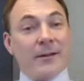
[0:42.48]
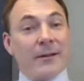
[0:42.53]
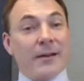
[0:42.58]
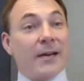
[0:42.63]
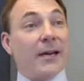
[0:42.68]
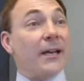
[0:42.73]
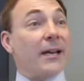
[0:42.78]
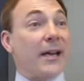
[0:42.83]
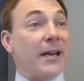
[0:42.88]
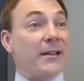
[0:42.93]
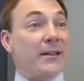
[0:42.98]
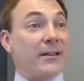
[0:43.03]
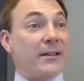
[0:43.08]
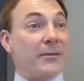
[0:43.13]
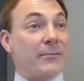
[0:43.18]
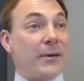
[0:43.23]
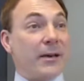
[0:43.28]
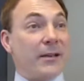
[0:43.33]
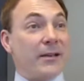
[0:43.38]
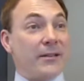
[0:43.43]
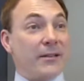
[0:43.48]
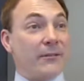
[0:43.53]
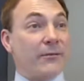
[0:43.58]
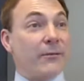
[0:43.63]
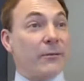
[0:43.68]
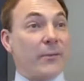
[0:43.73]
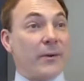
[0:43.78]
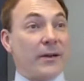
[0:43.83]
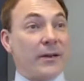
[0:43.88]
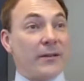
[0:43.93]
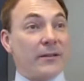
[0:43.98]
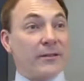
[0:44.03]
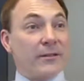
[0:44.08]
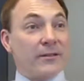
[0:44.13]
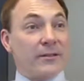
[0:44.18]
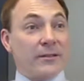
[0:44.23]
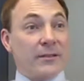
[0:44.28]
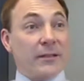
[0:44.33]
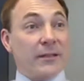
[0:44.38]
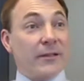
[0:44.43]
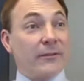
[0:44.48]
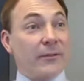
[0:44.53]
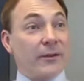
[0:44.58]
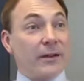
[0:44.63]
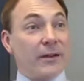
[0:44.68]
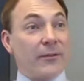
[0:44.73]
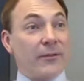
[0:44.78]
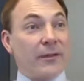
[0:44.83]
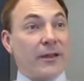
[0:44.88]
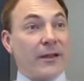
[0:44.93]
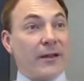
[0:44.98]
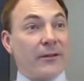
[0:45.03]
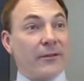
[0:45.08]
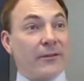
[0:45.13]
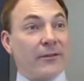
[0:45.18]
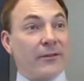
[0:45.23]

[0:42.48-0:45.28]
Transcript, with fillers: an idea about a different way to deliver health care.